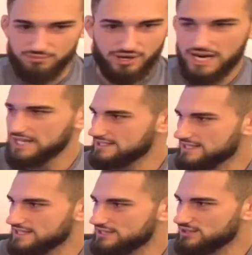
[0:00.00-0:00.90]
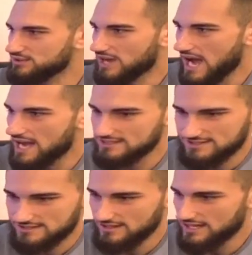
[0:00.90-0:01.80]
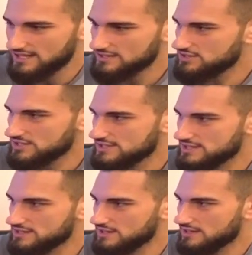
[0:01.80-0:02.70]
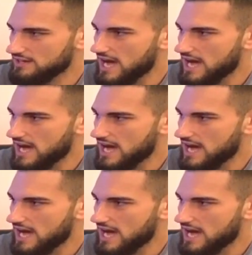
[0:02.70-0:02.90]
brains of these two guys like it's just the